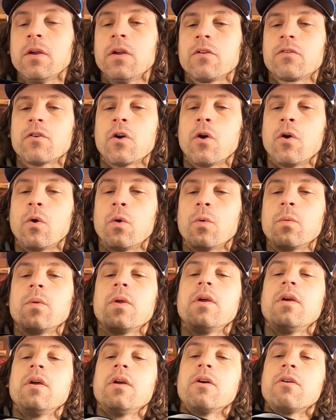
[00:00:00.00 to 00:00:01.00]
So
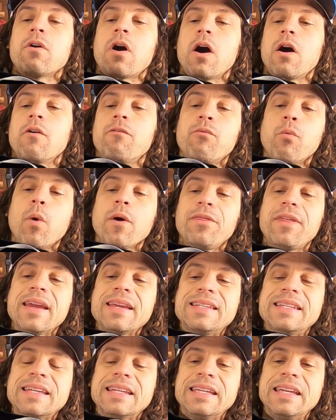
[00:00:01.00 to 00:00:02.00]
what
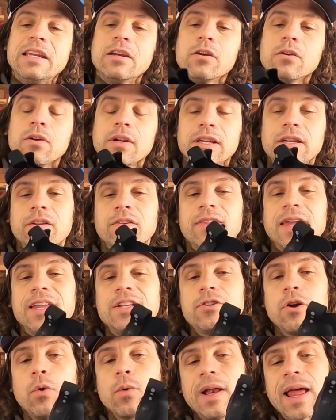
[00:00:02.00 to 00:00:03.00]
they did here is they
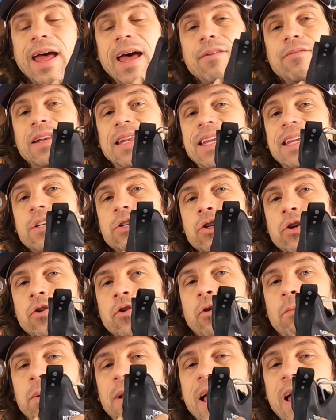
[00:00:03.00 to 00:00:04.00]
don't have an
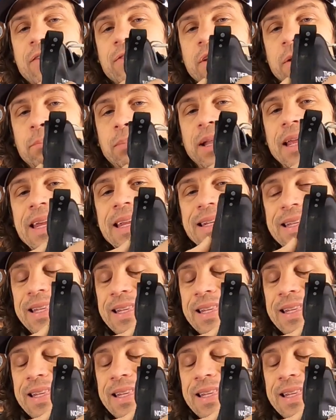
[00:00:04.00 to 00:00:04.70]
internal plastic plate.